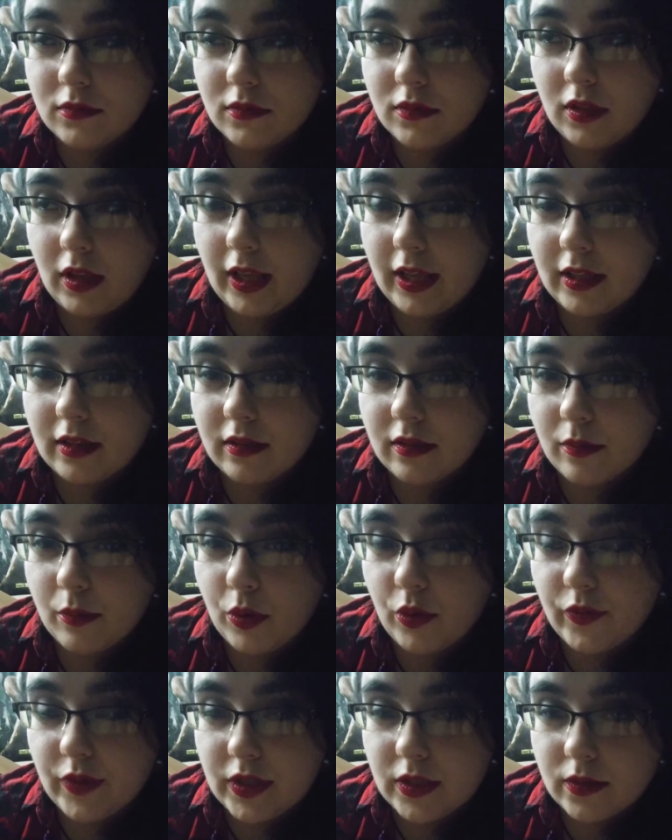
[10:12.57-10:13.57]
like the
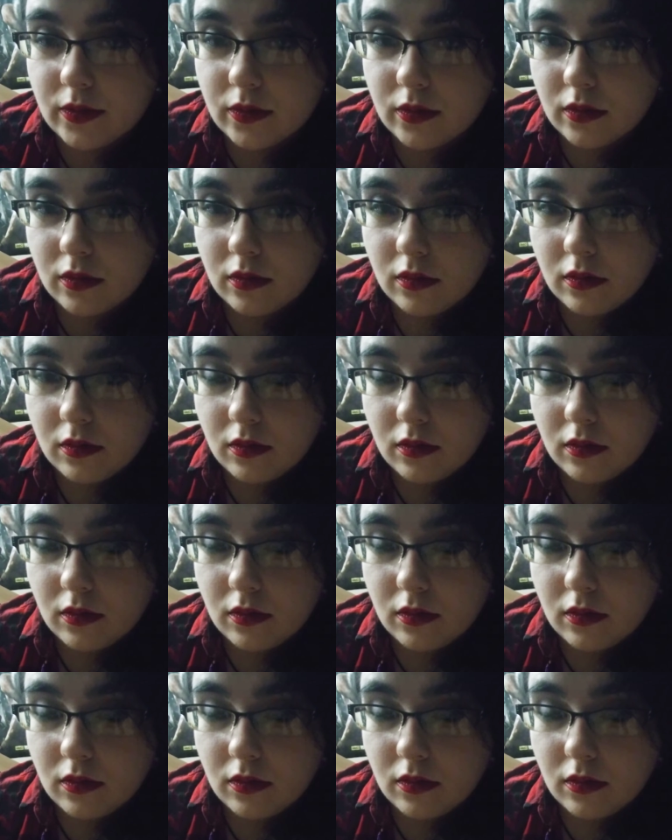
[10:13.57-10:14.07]
movies.